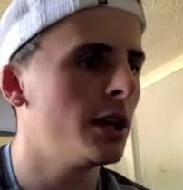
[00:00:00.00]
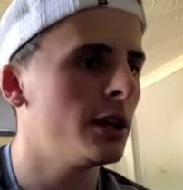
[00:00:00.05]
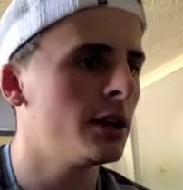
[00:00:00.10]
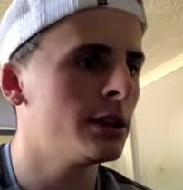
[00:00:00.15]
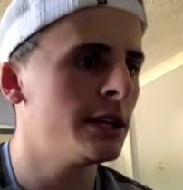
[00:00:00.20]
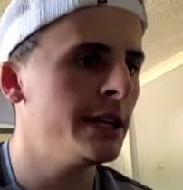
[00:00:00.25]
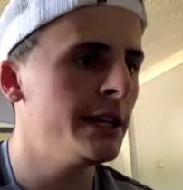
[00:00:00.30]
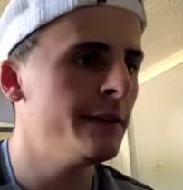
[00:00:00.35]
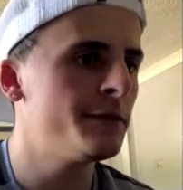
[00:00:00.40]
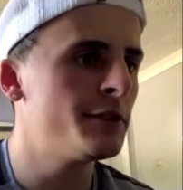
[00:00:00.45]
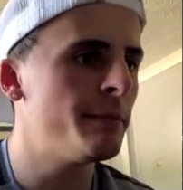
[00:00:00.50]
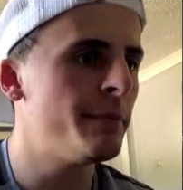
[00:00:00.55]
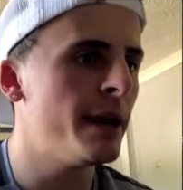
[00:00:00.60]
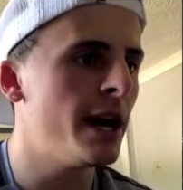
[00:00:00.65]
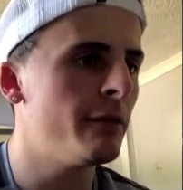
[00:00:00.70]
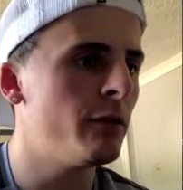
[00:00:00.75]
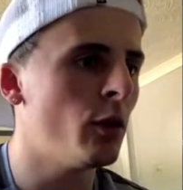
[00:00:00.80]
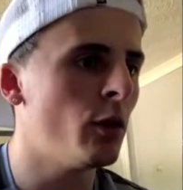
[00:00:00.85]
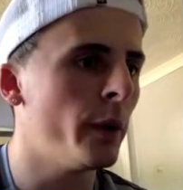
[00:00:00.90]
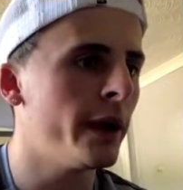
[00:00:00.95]
leaves a
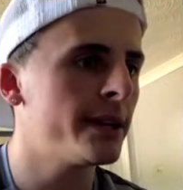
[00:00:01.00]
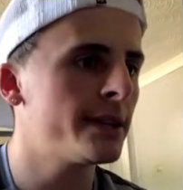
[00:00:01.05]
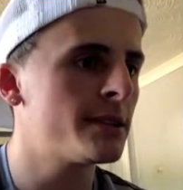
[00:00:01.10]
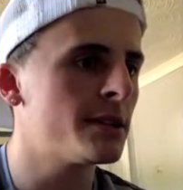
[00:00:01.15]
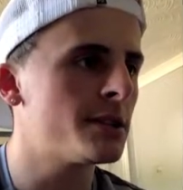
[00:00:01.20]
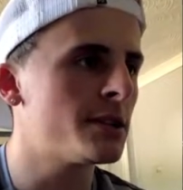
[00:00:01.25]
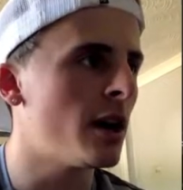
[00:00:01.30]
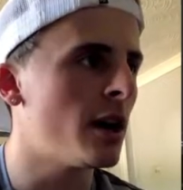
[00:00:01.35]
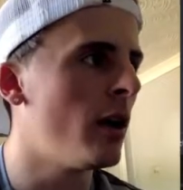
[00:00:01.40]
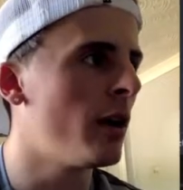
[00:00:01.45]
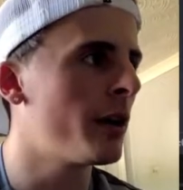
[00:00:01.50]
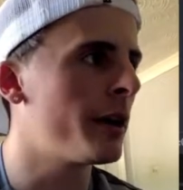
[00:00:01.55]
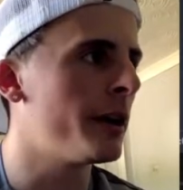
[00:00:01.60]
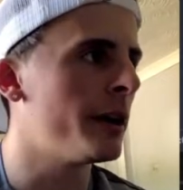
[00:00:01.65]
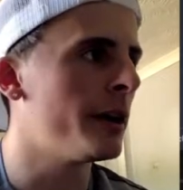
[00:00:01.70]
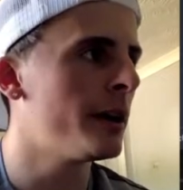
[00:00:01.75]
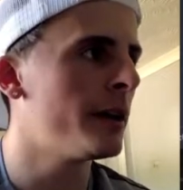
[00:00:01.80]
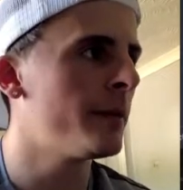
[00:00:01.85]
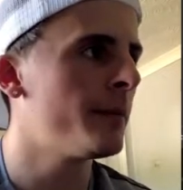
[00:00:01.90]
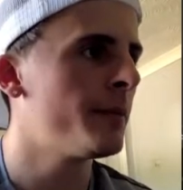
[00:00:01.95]
bit of a wick to
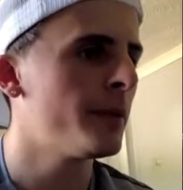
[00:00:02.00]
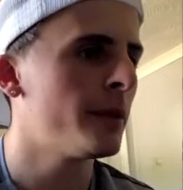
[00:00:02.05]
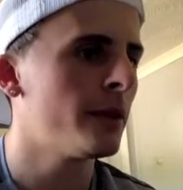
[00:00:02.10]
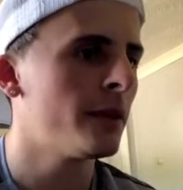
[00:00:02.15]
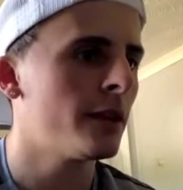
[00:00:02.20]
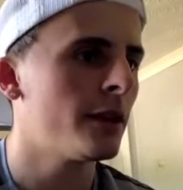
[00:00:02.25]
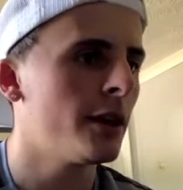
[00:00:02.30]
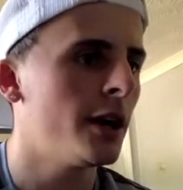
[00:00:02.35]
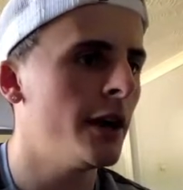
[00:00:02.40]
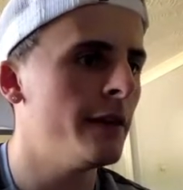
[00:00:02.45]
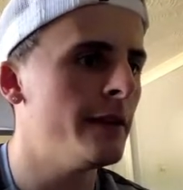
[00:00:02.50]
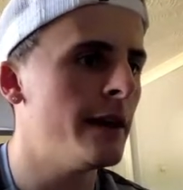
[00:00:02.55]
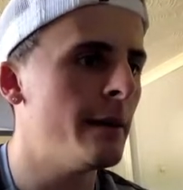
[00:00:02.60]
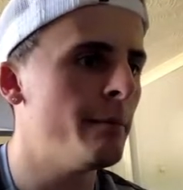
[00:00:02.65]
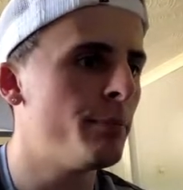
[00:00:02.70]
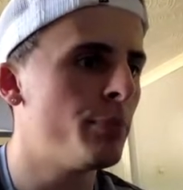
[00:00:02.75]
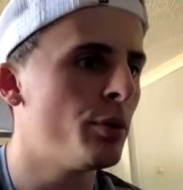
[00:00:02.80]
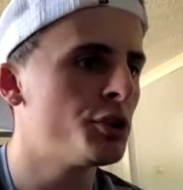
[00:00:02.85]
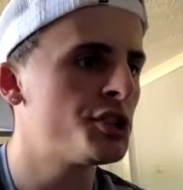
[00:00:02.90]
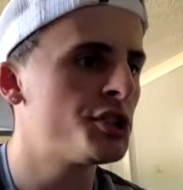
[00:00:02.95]
target, and
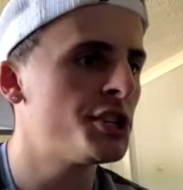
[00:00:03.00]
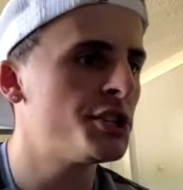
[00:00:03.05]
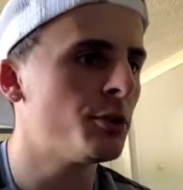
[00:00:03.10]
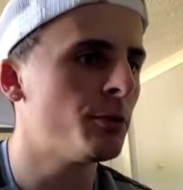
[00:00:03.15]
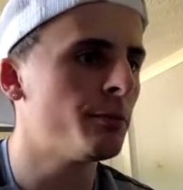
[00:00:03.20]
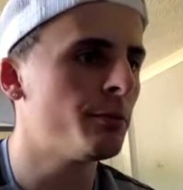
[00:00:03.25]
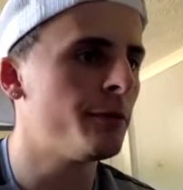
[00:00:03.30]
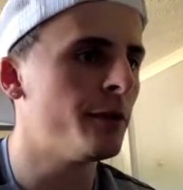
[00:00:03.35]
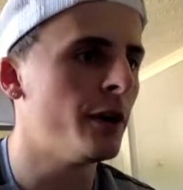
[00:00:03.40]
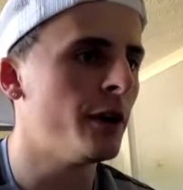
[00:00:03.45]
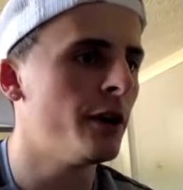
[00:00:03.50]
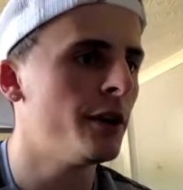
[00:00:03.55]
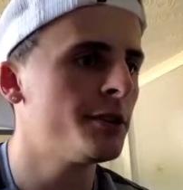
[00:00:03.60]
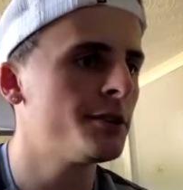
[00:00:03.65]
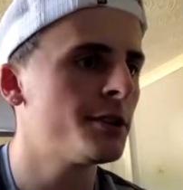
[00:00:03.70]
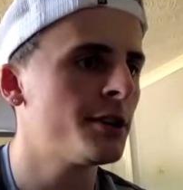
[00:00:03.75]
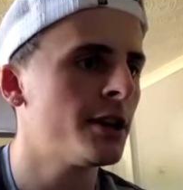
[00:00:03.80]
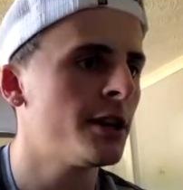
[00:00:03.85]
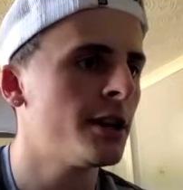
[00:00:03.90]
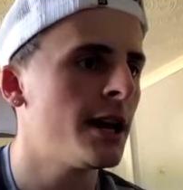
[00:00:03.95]
then pushes up
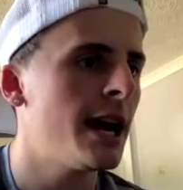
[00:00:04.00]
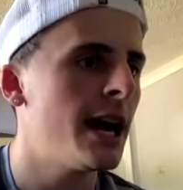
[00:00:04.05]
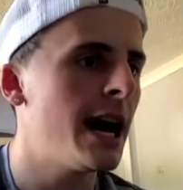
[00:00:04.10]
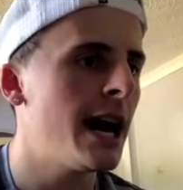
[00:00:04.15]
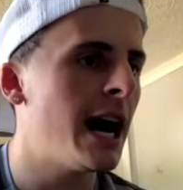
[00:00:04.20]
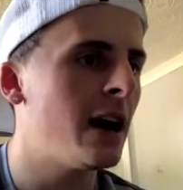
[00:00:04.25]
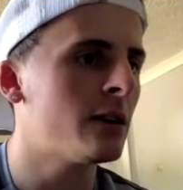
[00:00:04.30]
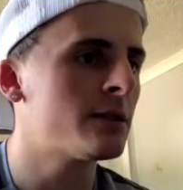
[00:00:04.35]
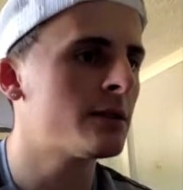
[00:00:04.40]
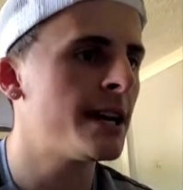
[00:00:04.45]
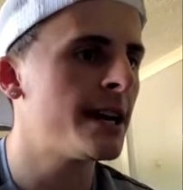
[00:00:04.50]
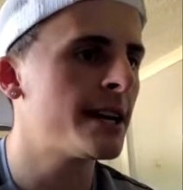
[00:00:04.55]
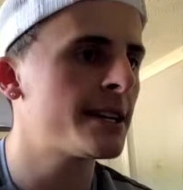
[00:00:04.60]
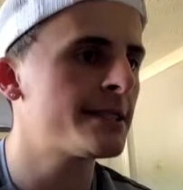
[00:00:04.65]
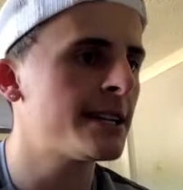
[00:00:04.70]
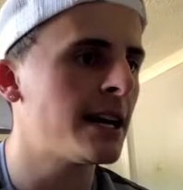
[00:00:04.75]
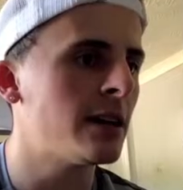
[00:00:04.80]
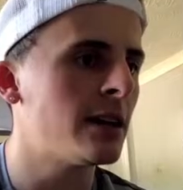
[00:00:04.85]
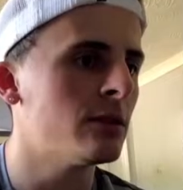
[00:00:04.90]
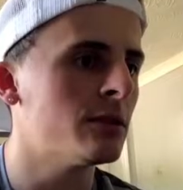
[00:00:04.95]
first, I'll take
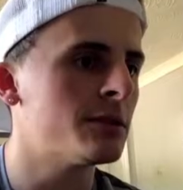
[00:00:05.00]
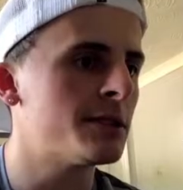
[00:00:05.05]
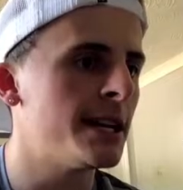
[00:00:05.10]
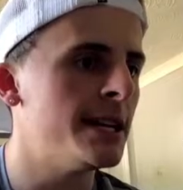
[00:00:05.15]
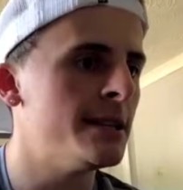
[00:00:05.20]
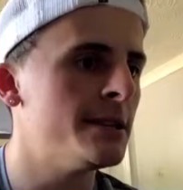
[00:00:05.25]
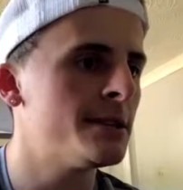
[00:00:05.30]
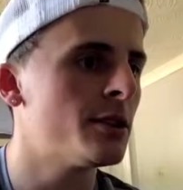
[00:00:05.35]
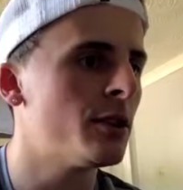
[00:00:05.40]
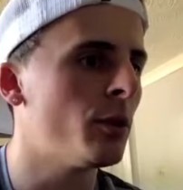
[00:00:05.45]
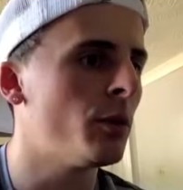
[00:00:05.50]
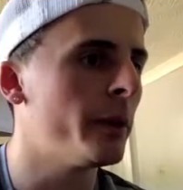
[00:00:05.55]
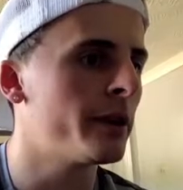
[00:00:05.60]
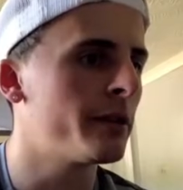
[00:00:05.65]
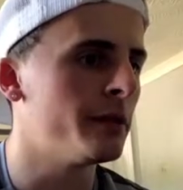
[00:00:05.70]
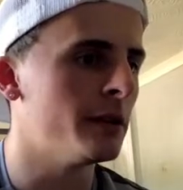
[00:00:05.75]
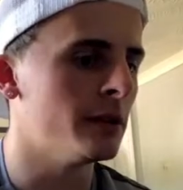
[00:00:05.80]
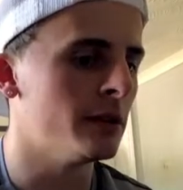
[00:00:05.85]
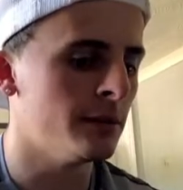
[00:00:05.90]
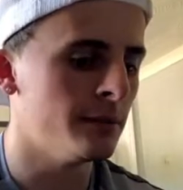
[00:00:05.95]
sells into the wick
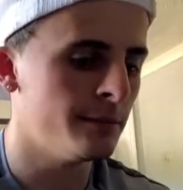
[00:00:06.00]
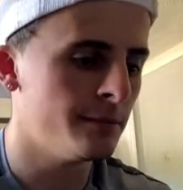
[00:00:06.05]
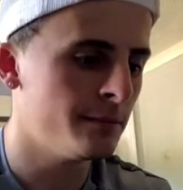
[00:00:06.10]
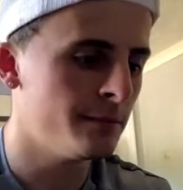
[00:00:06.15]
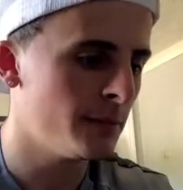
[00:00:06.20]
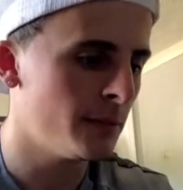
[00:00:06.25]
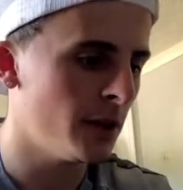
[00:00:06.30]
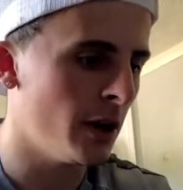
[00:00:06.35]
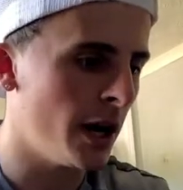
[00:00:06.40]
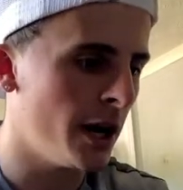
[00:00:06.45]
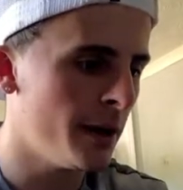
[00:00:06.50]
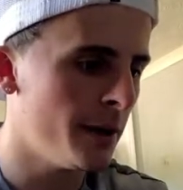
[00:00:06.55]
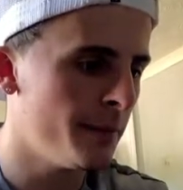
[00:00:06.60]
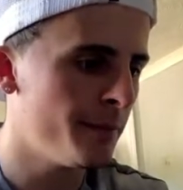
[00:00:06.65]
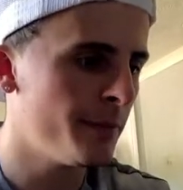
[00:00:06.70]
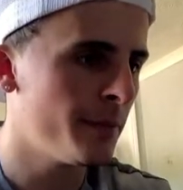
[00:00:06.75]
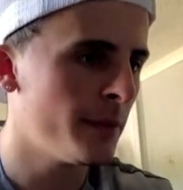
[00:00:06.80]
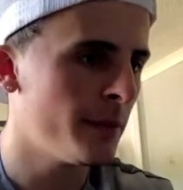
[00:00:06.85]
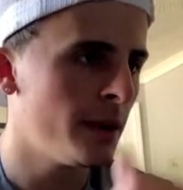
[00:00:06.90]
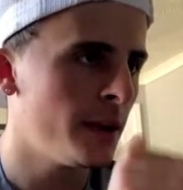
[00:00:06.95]
fill. Alright?
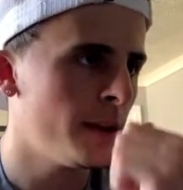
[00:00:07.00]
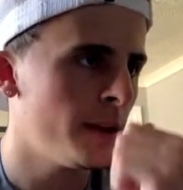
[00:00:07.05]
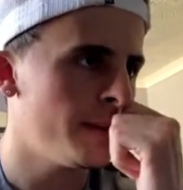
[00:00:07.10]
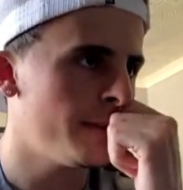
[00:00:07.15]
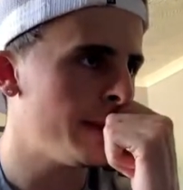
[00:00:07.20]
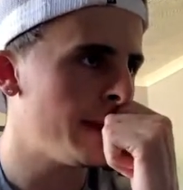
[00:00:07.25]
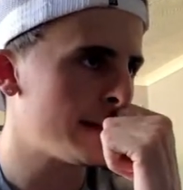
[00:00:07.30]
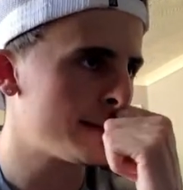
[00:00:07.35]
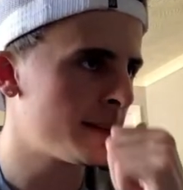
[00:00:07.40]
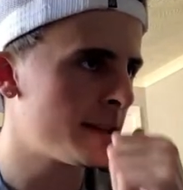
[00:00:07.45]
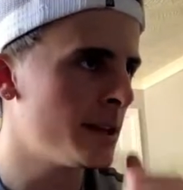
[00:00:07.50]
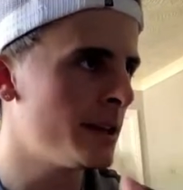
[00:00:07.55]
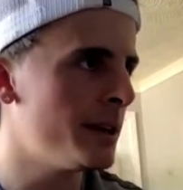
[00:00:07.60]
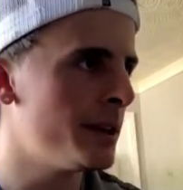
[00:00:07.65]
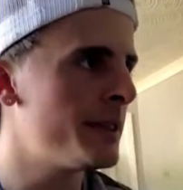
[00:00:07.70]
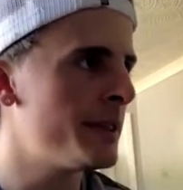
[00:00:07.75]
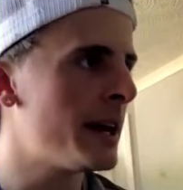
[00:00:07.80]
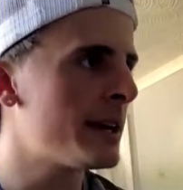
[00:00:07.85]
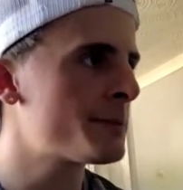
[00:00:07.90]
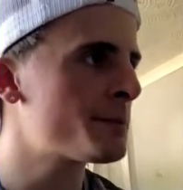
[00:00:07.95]

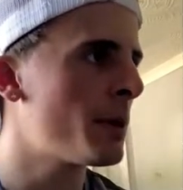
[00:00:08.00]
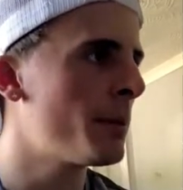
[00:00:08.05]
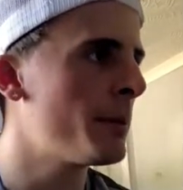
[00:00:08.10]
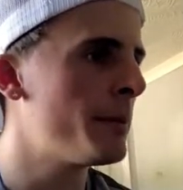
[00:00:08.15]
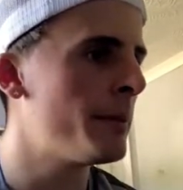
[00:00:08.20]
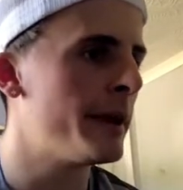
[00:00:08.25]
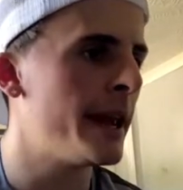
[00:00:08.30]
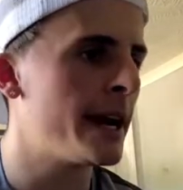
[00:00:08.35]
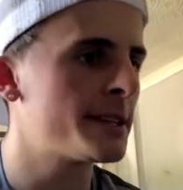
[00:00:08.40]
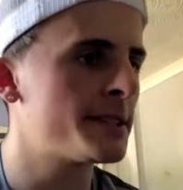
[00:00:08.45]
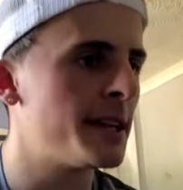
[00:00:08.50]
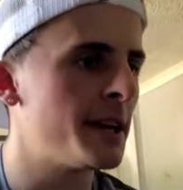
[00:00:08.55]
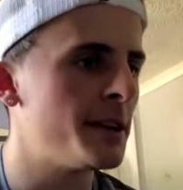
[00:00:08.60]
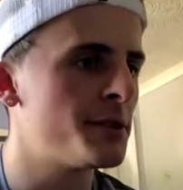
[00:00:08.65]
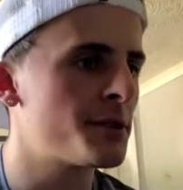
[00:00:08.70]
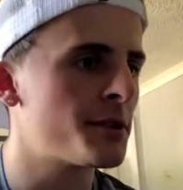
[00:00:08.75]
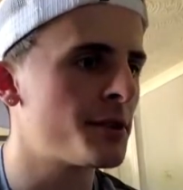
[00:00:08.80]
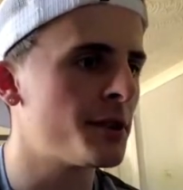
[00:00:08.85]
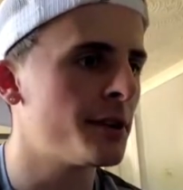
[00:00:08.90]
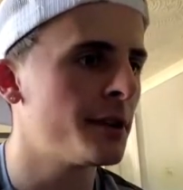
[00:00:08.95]
That's probably my next
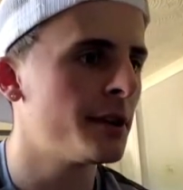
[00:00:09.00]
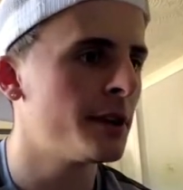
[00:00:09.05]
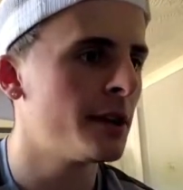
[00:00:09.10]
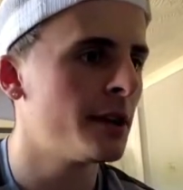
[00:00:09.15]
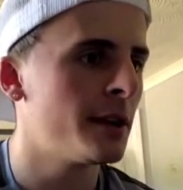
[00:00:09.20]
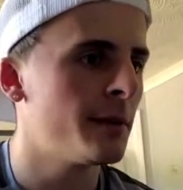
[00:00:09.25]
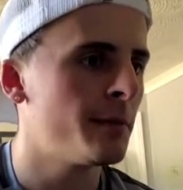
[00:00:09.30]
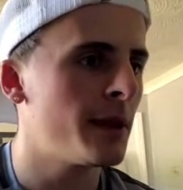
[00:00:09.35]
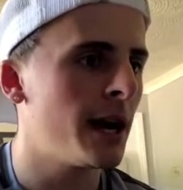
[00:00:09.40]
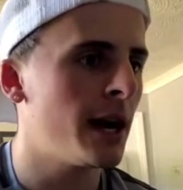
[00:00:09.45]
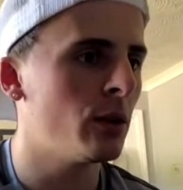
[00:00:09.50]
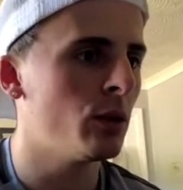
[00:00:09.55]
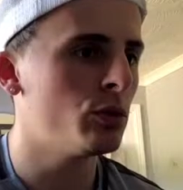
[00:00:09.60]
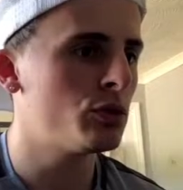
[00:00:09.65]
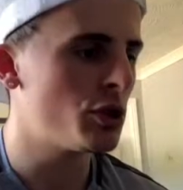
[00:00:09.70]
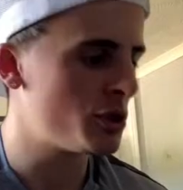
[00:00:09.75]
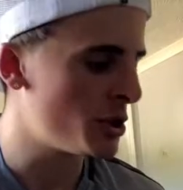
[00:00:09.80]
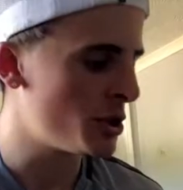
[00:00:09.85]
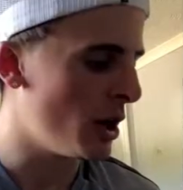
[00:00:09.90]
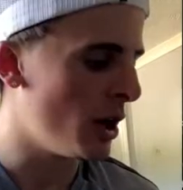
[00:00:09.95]
entry. I'll look
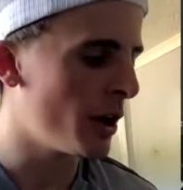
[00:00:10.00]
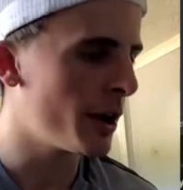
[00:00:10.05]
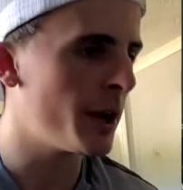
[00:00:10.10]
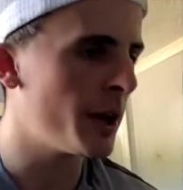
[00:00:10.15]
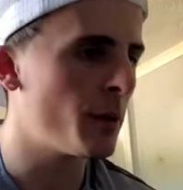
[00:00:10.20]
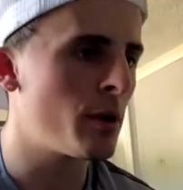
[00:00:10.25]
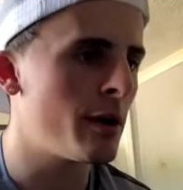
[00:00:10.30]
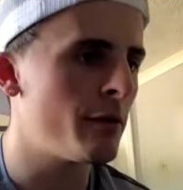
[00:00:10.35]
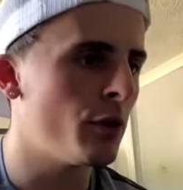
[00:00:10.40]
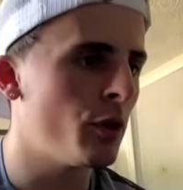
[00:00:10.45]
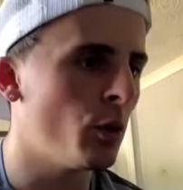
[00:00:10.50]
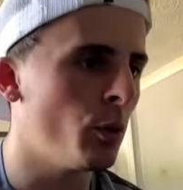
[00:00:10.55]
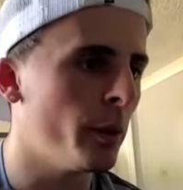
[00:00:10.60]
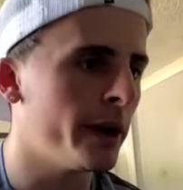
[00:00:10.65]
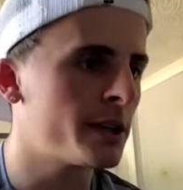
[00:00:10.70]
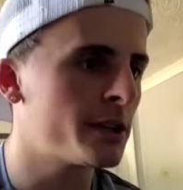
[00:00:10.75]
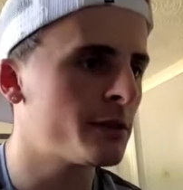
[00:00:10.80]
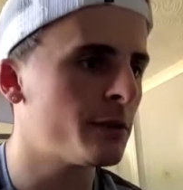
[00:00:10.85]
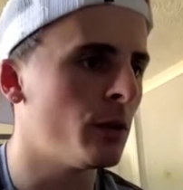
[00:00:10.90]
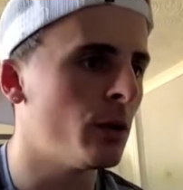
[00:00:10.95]
to target wherever the
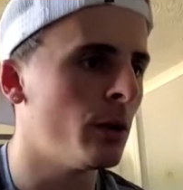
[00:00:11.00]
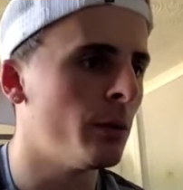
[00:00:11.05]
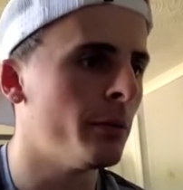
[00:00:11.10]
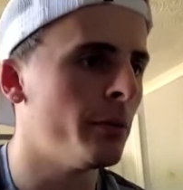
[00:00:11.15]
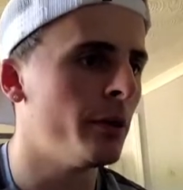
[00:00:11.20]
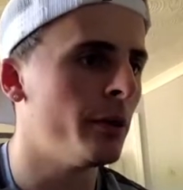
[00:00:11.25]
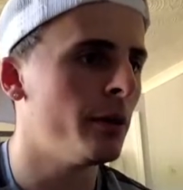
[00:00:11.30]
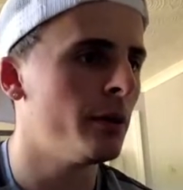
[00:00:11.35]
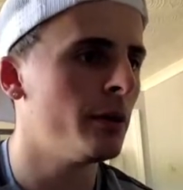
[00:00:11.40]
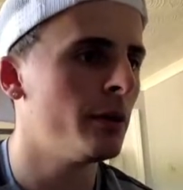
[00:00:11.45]
wick's formed.